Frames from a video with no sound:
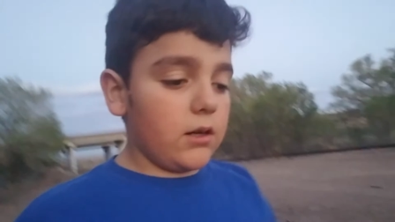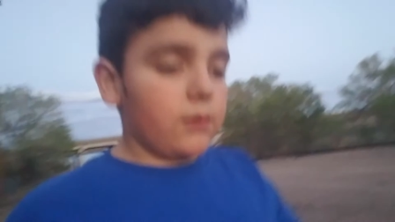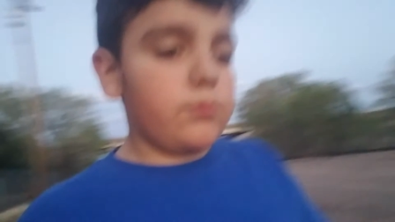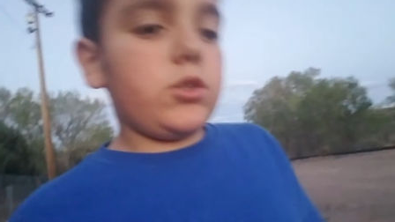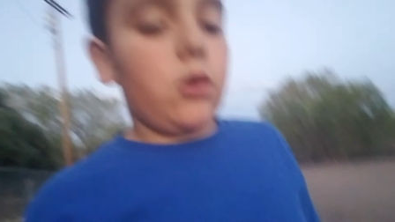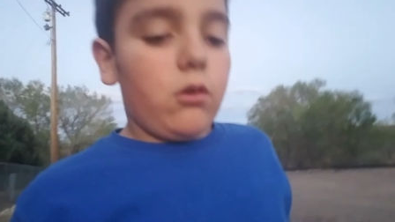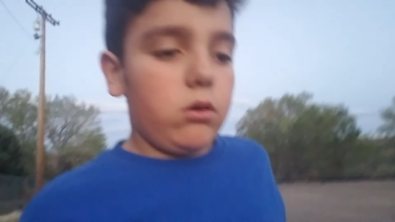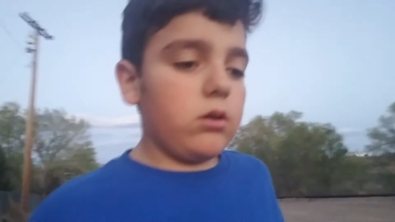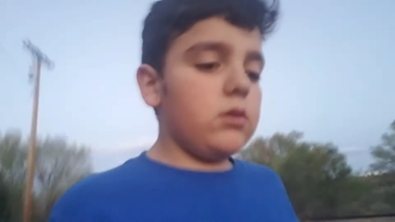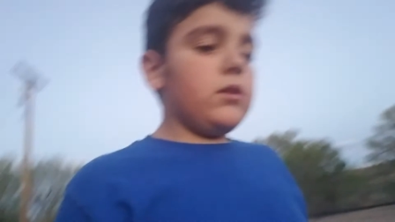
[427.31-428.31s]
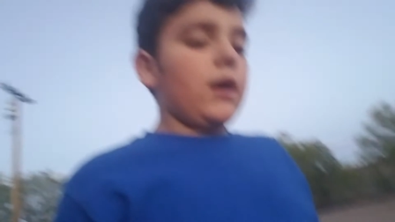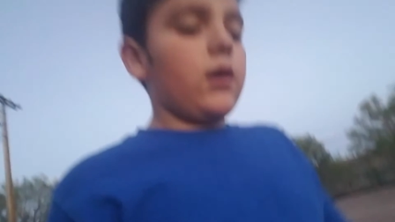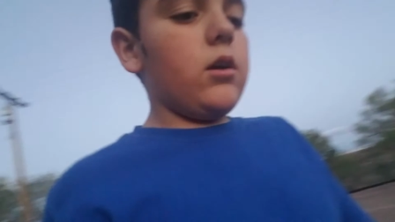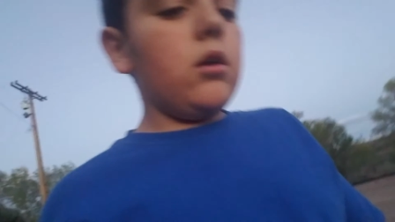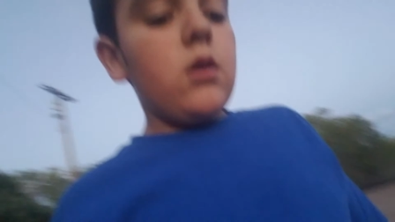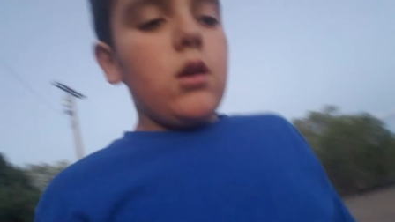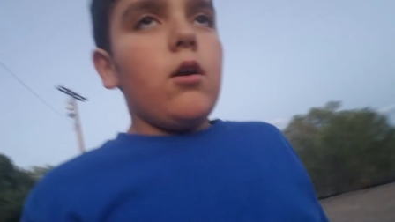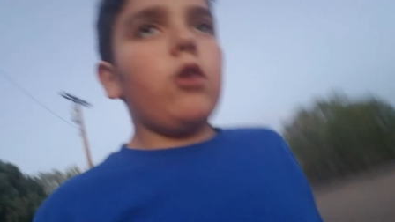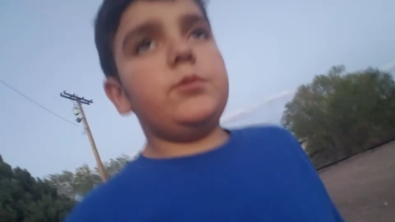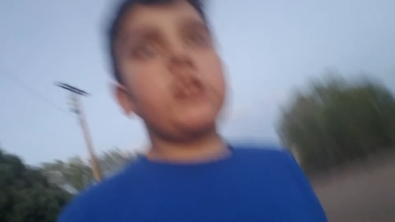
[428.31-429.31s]
Um, so, yeah,
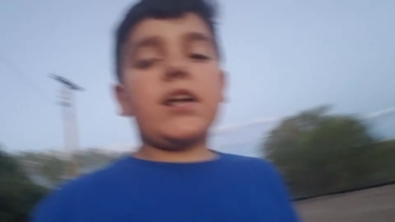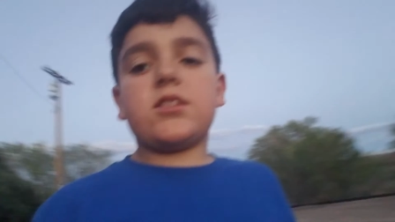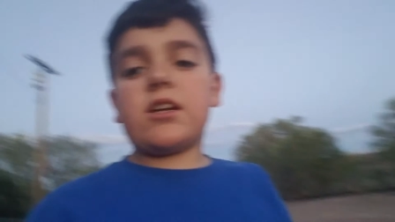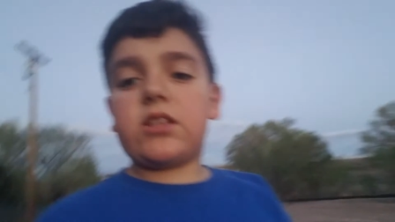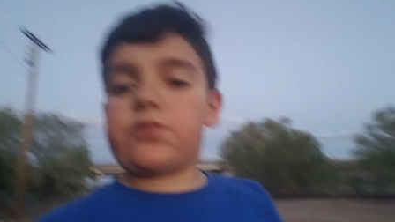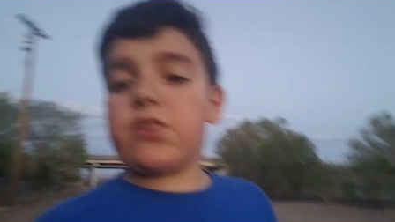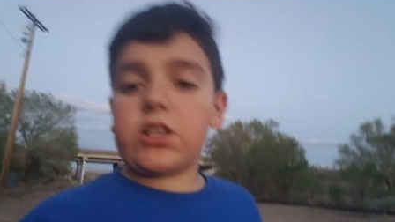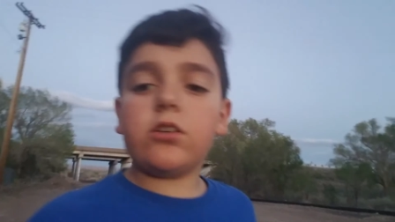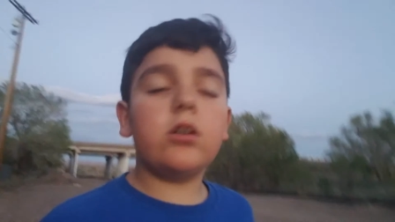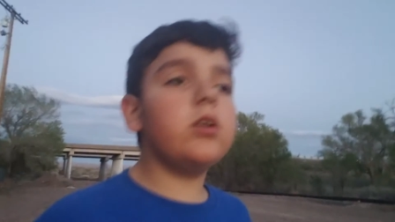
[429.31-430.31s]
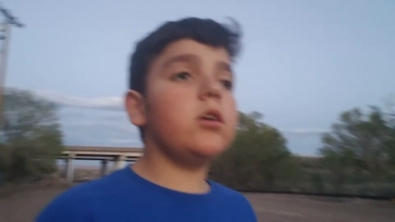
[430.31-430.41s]
hope you guys like this video.